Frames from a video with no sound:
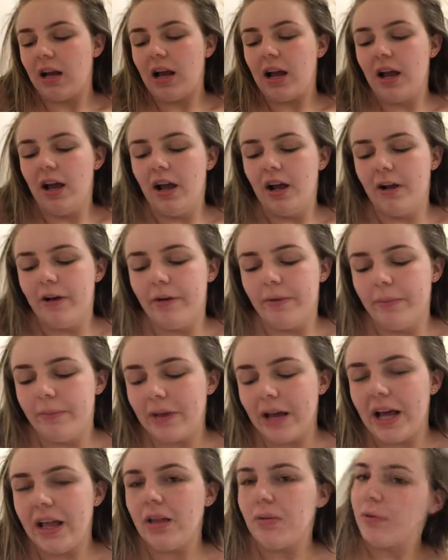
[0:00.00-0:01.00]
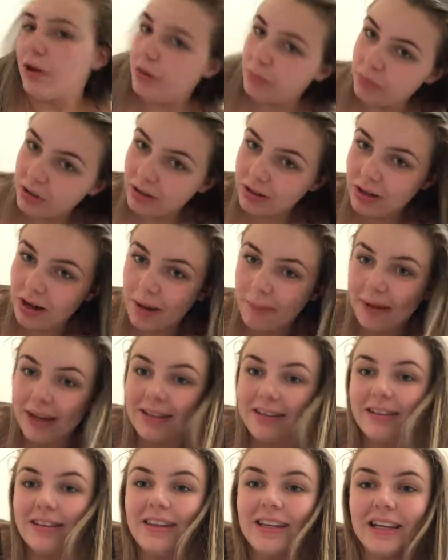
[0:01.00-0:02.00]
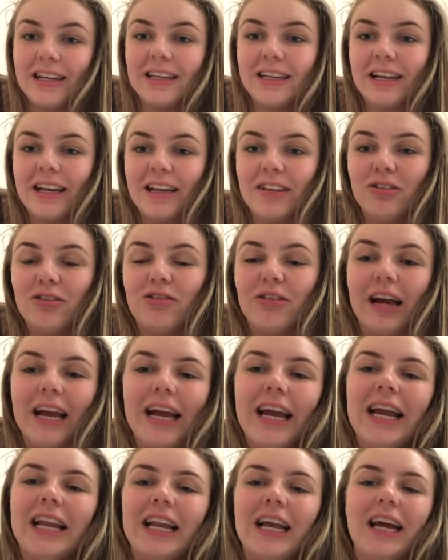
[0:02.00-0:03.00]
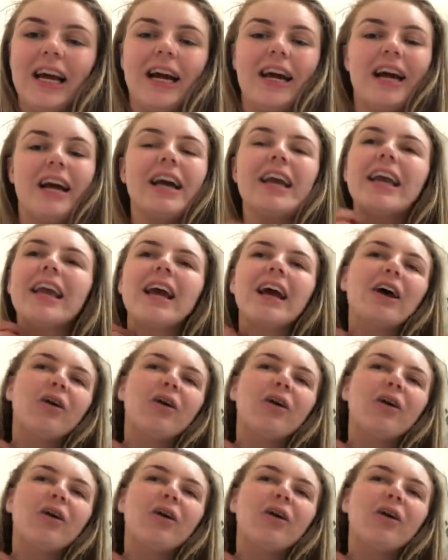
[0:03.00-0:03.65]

Um, at the moment my skin is great and I